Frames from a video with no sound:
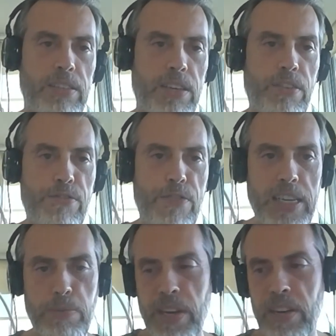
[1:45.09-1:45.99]

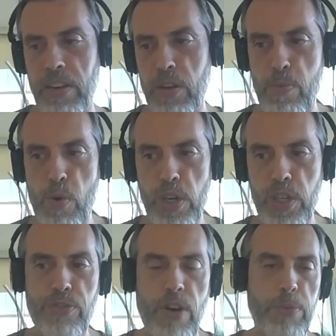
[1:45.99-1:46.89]
investment
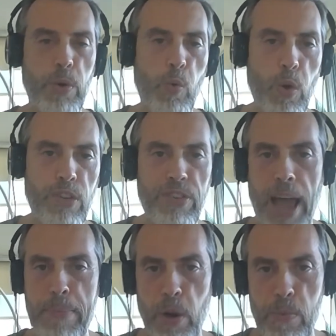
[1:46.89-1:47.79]
emerged from the world of
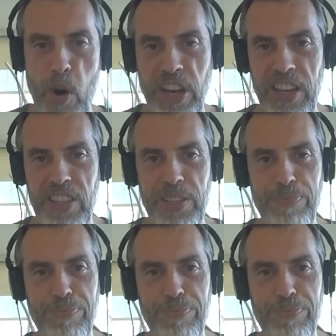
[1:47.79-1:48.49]
capital markets.